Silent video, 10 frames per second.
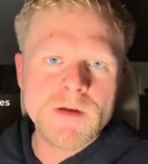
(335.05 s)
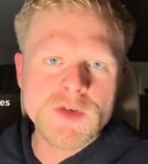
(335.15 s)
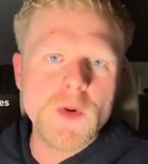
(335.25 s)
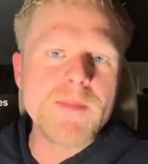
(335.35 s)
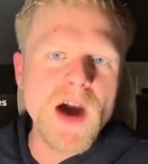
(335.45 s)

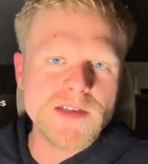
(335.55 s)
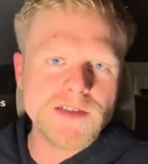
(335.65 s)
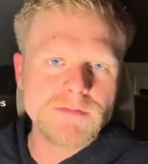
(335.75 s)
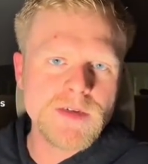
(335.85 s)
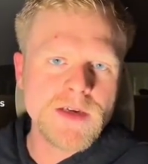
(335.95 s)

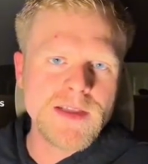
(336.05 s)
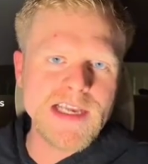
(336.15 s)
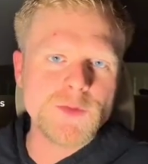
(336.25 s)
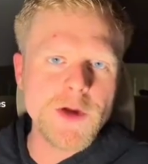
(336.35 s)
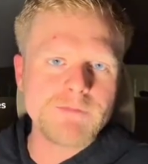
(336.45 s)
$20.
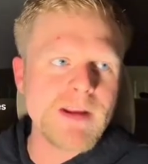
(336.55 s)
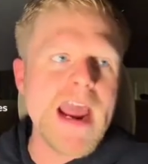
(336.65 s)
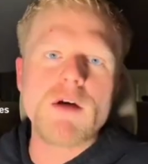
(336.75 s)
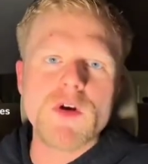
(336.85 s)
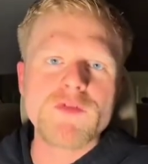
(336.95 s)
That's what an
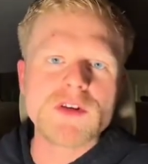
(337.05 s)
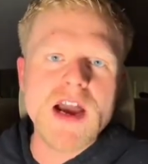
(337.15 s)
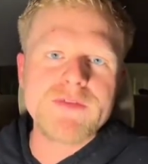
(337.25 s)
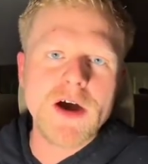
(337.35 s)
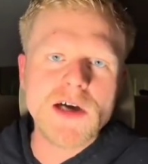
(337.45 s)
hour of your
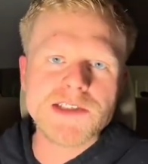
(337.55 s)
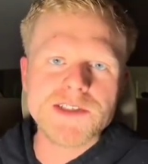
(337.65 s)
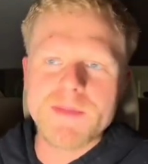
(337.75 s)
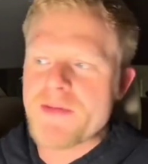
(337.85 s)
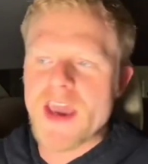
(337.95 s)
life
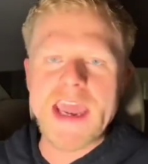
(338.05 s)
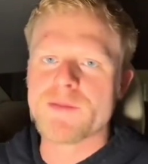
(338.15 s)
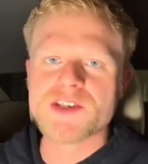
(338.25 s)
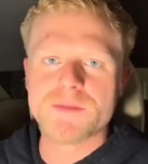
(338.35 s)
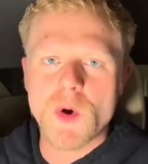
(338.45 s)
costs, maybe a
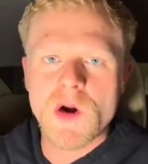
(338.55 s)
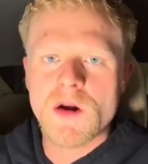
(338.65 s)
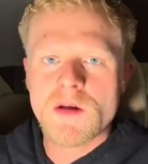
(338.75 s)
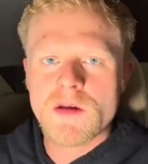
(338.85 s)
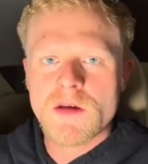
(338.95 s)
Hamilton more,
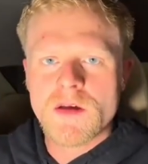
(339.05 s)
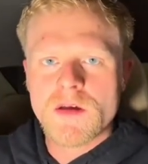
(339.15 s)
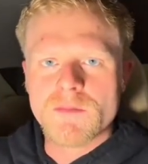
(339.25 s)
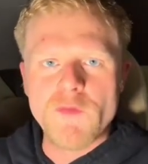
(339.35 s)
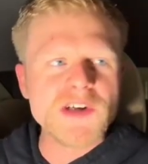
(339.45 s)

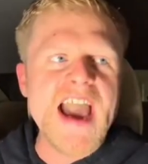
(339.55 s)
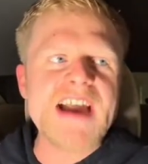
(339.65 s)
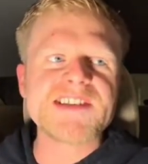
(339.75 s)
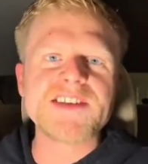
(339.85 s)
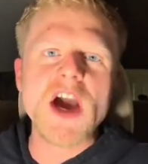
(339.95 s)
before
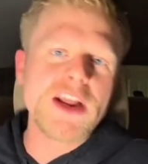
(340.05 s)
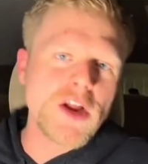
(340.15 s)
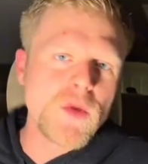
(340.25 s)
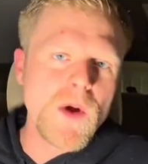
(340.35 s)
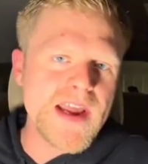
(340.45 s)
taxes gutted
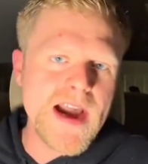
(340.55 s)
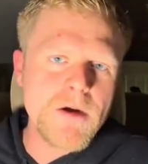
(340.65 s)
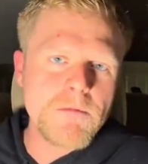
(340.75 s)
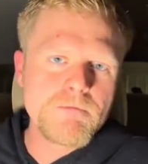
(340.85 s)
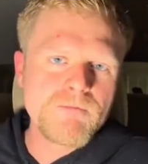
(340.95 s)
on the way
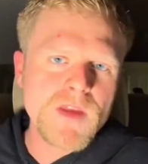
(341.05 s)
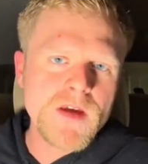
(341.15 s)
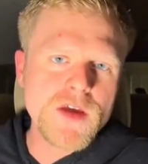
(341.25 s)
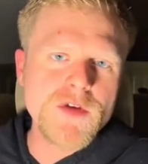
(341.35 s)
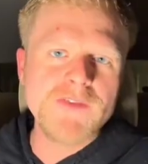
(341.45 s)
out.
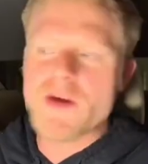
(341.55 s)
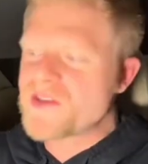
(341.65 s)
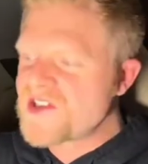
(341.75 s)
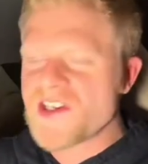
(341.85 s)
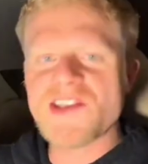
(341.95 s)
You give them
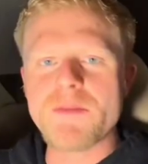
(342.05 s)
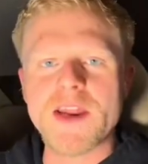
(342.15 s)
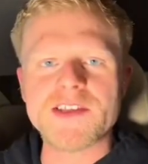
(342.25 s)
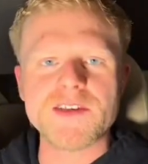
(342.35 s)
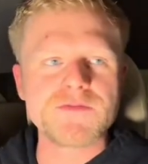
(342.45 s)
60
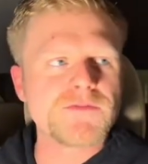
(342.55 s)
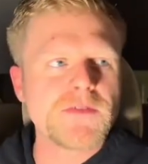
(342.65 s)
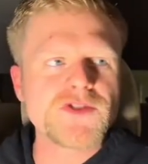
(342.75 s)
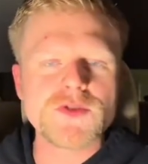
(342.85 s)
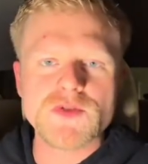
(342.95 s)
minutes of
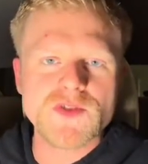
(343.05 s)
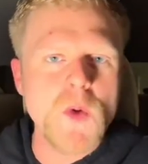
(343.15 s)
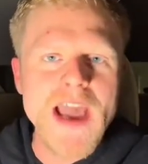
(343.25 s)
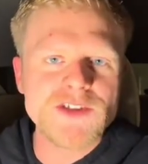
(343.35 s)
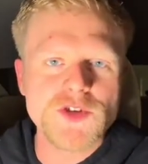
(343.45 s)

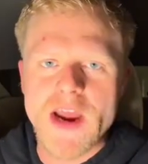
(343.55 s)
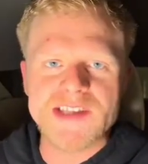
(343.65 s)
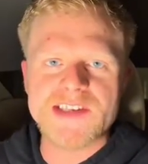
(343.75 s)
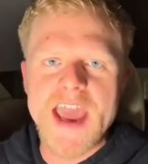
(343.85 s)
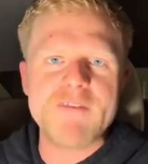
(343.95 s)
sweat,
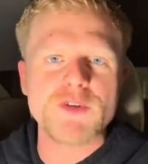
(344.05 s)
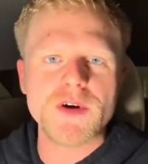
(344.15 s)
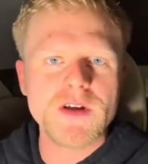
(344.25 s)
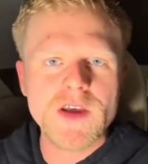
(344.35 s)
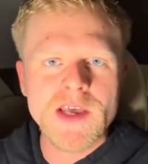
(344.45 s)
stress, and
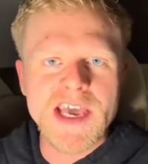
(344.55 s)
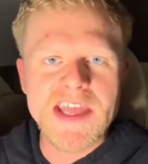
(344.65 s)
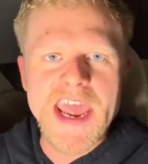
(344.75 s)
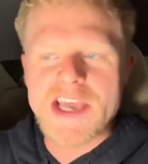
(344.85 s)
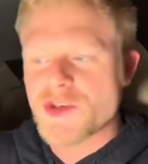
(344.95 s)
effort, and
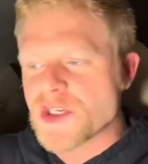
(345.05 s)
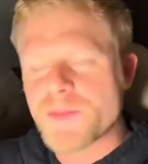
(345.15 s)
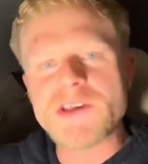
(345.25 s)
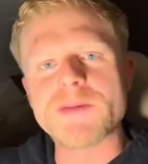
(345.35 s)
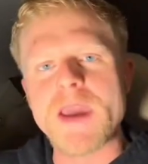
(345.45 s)
they hand you this
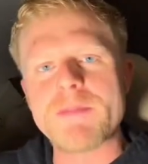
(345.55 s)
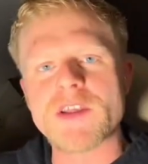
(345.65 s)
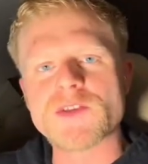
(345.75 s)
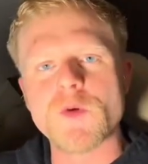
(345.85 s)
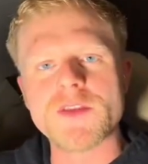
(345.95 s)
piece of paper
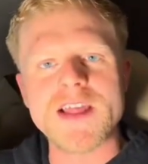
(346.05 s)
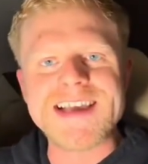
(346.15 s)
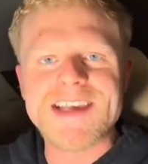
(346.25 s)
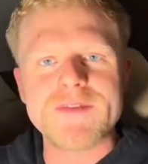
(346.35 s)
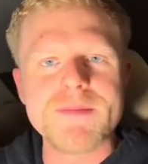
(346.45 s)
that's worth
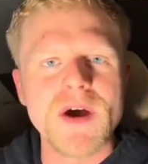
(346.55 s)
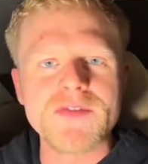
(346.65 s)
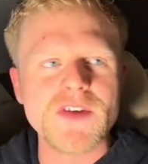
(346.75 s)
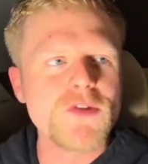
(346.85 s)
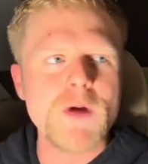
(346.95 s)
less every
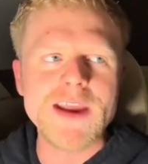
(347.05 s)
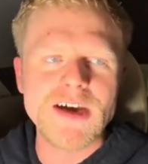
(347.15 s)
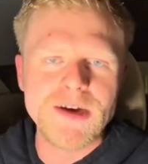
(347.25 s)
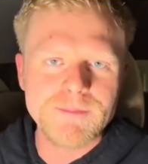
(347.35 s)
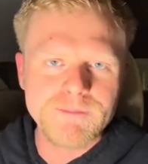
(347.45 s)
month that you wake up.